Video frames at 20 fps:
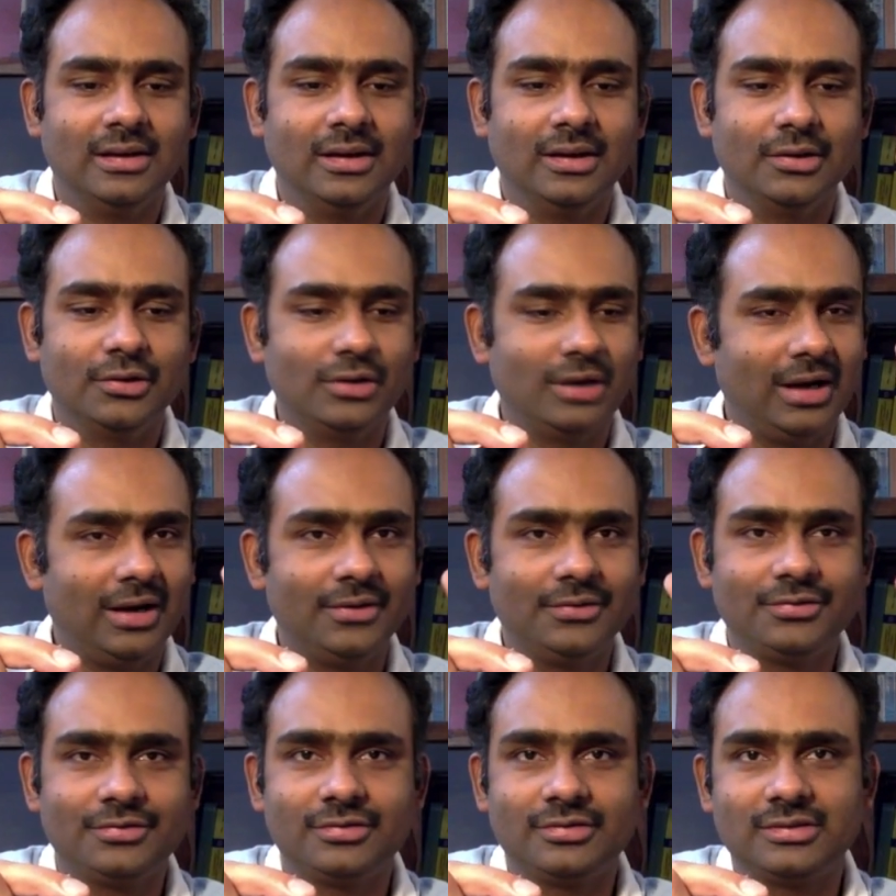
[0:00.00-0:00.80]
you have
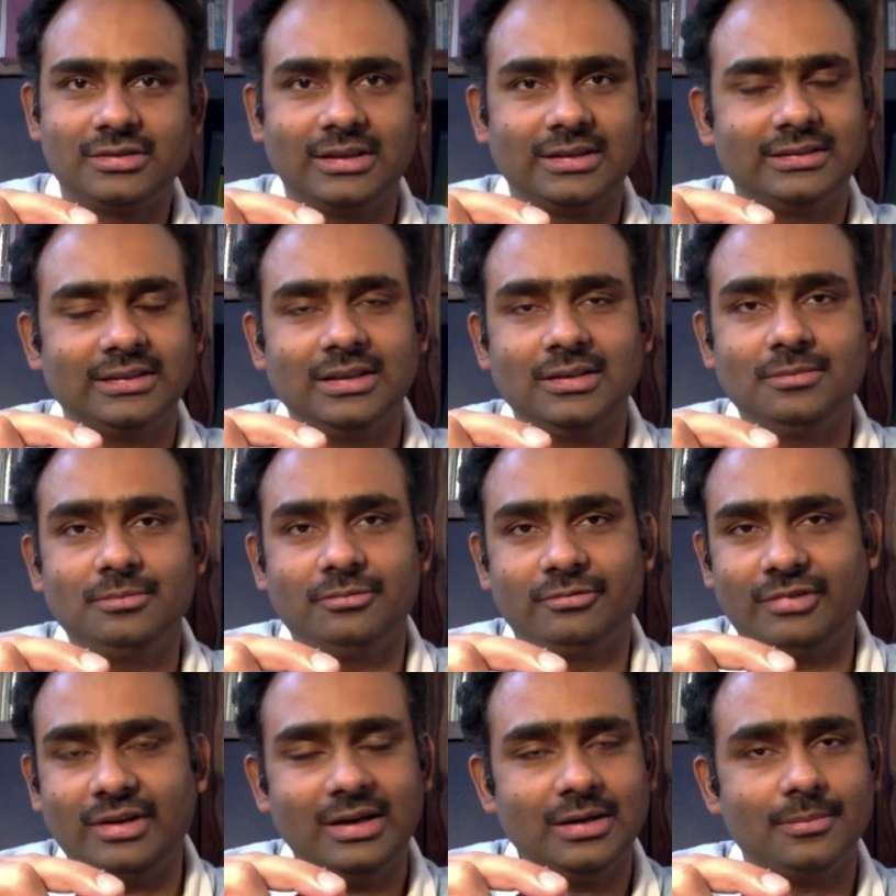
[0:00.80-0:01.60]
certain
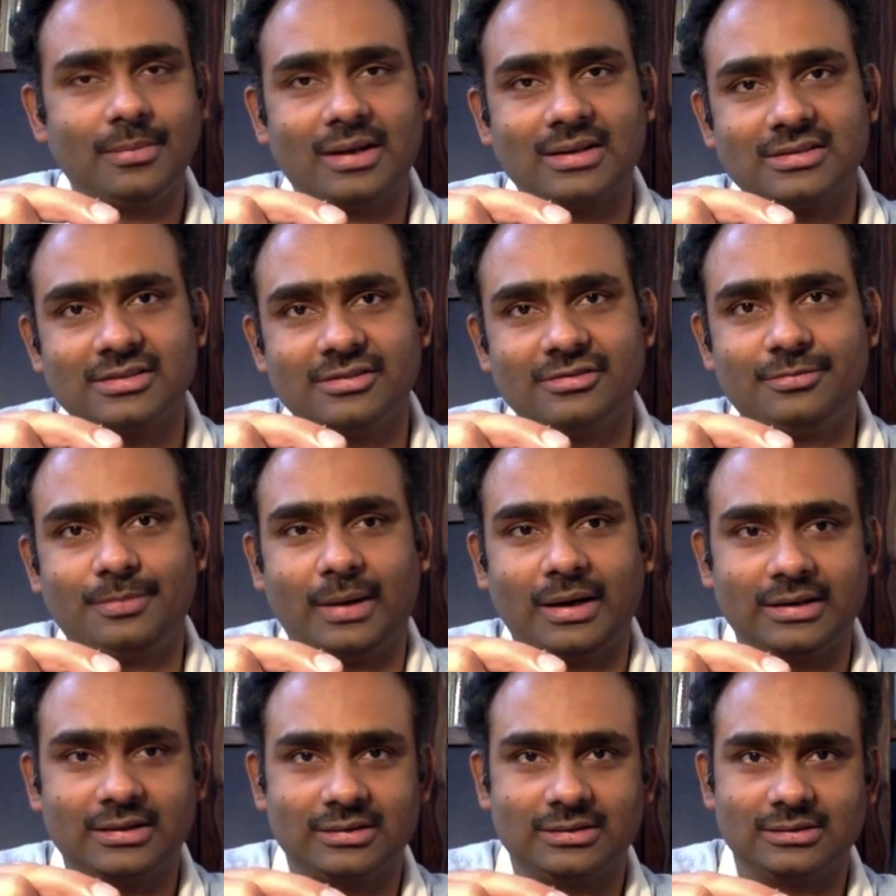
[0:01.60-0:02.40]
very massive
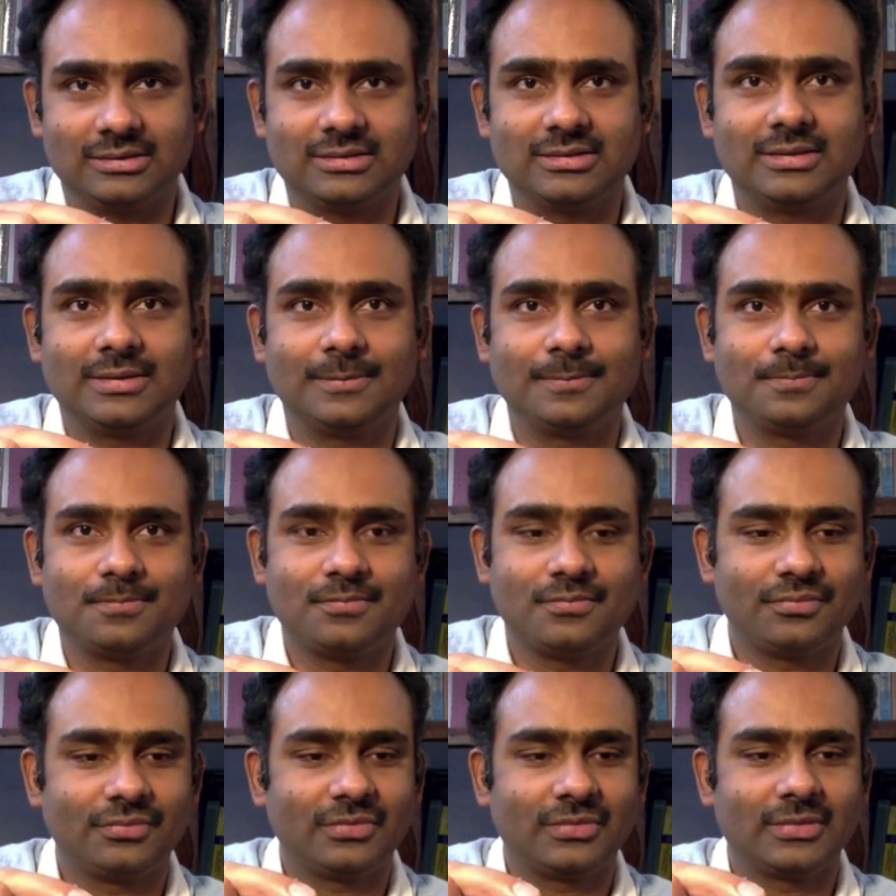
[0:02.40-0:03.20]
particles,
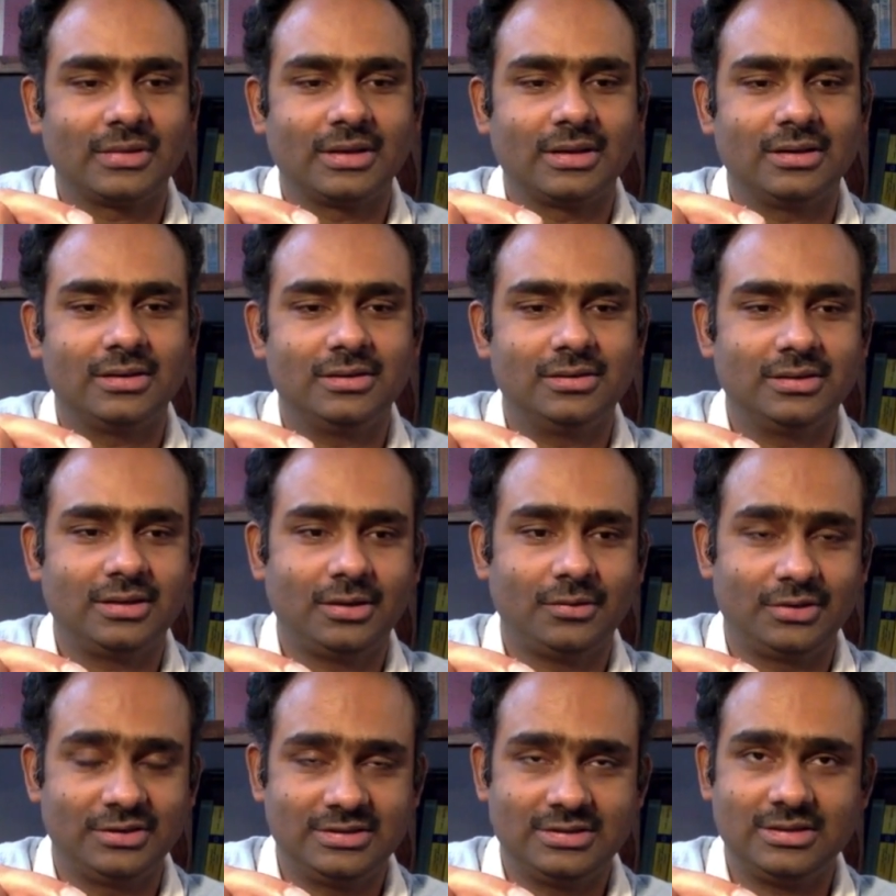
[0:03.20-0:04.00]
okay,
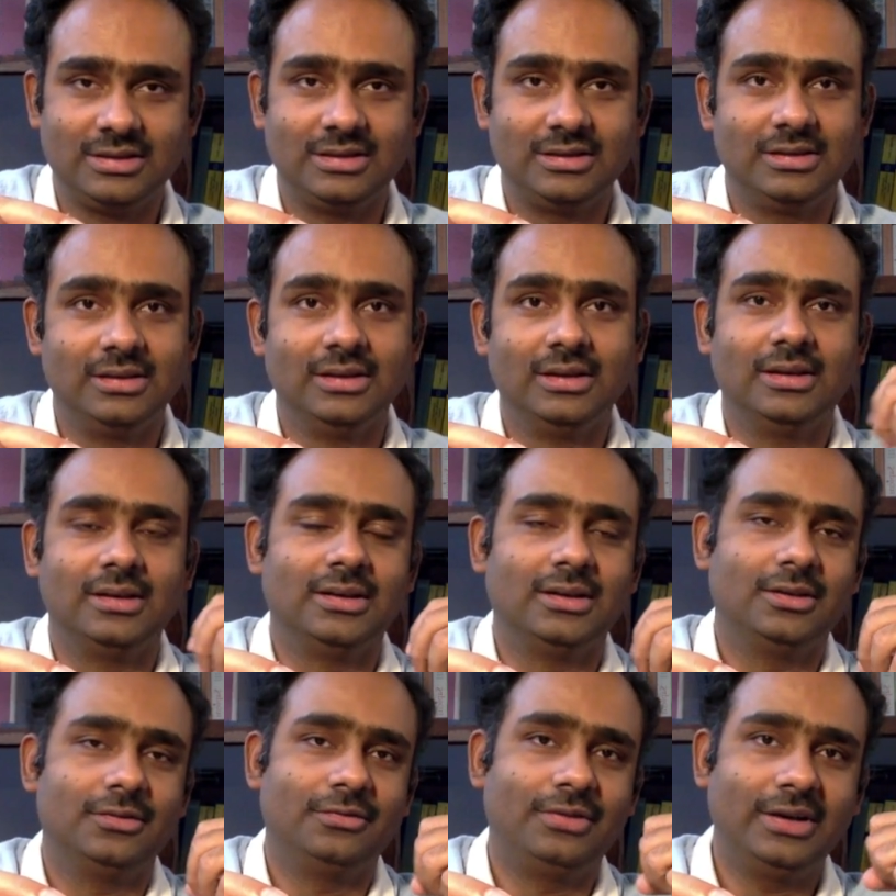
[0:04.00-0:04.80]
which
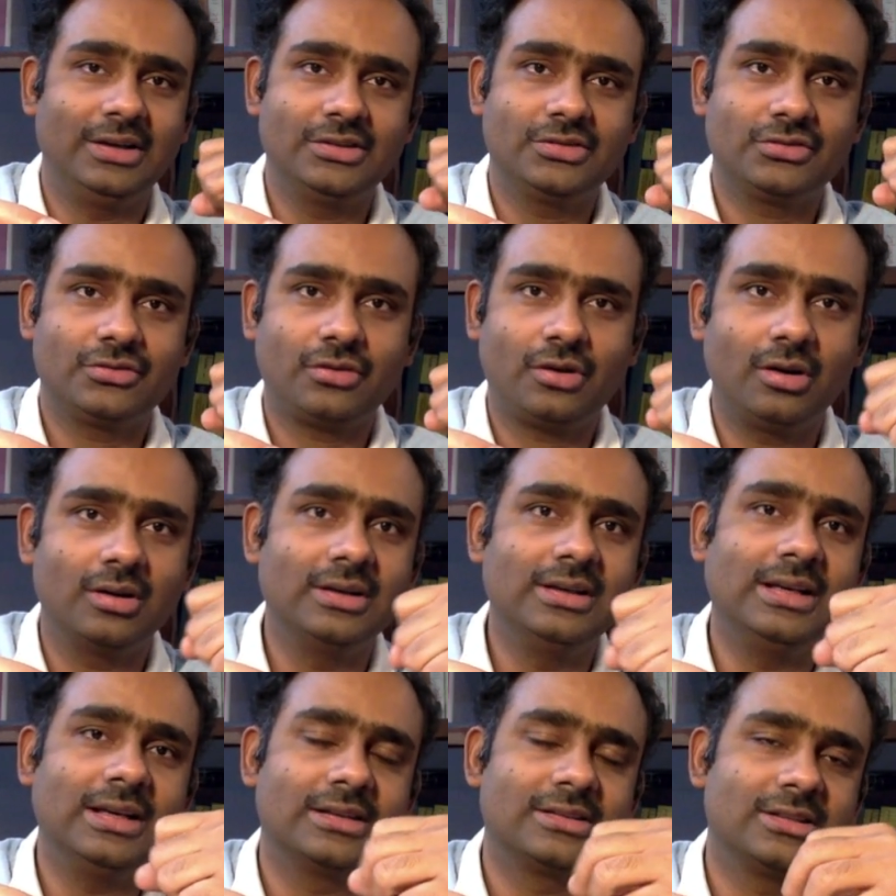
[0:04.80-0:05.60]
very
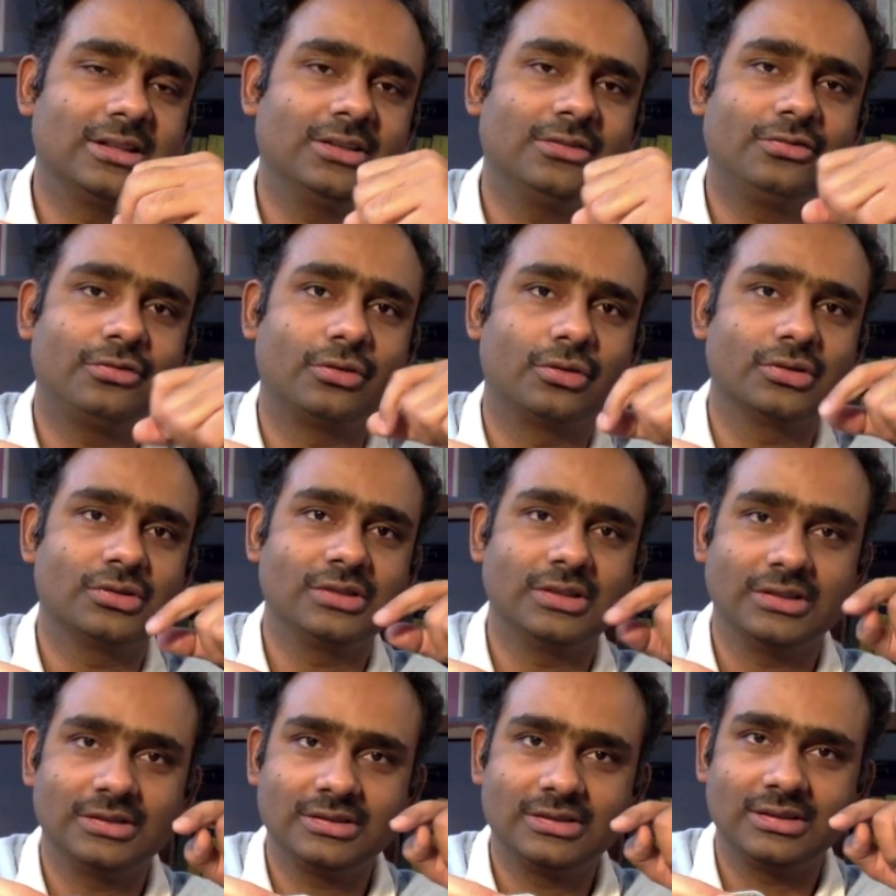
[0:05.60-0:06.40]
strongly exert
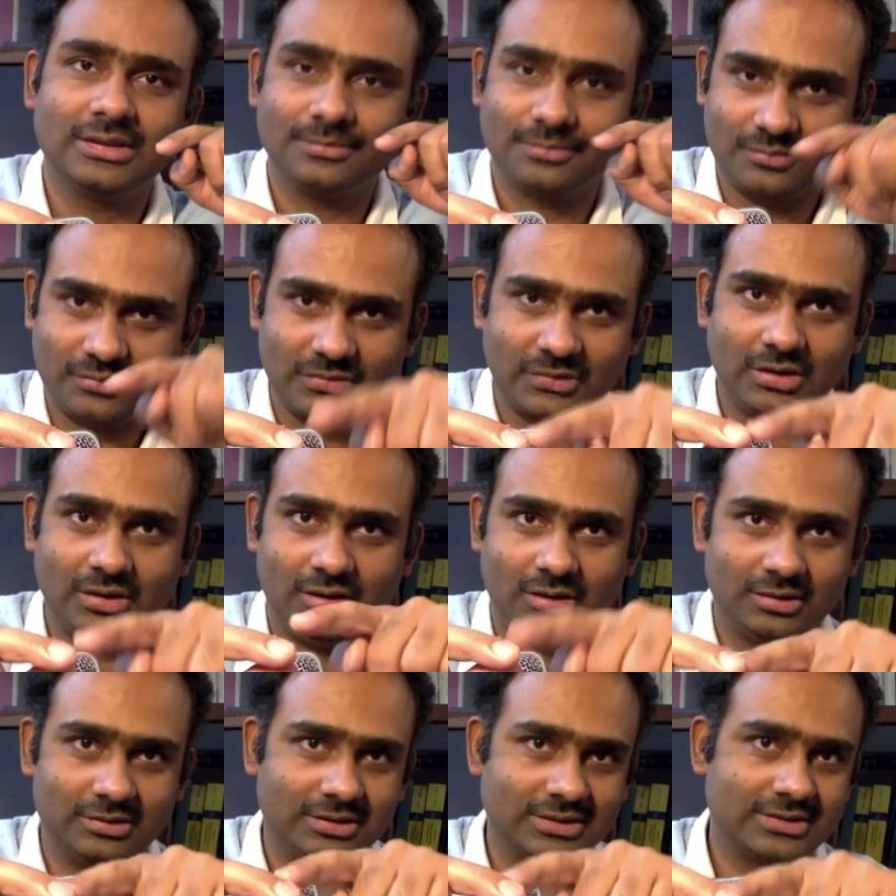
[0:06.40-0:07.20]
forces
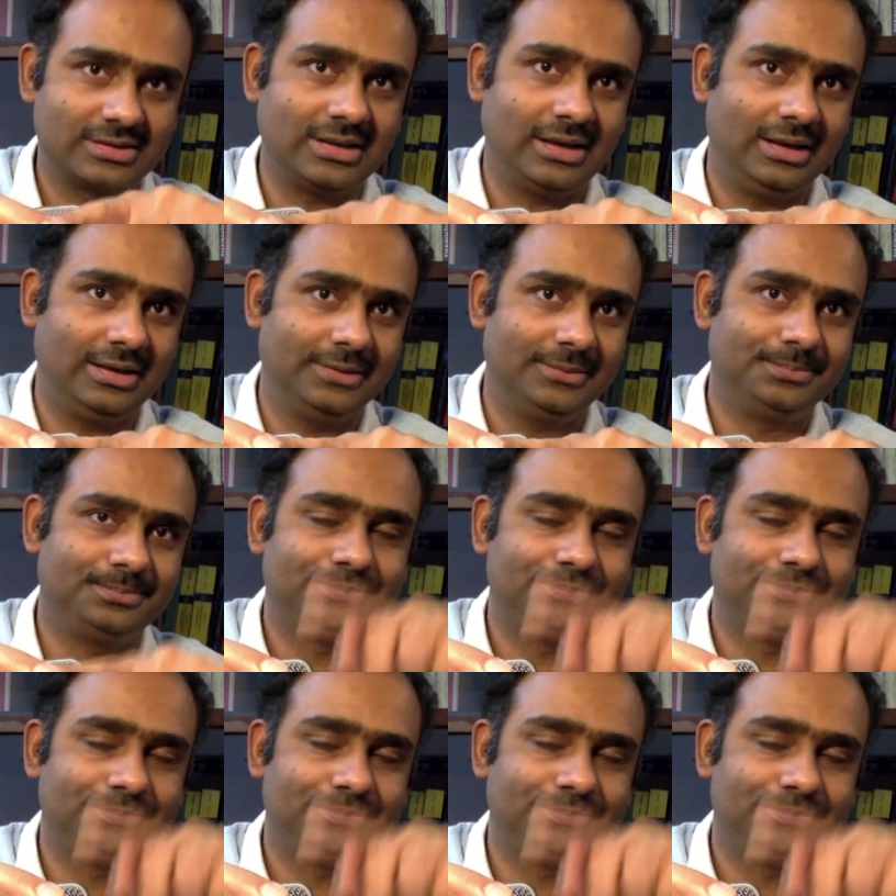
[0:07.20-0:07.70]
on this guy.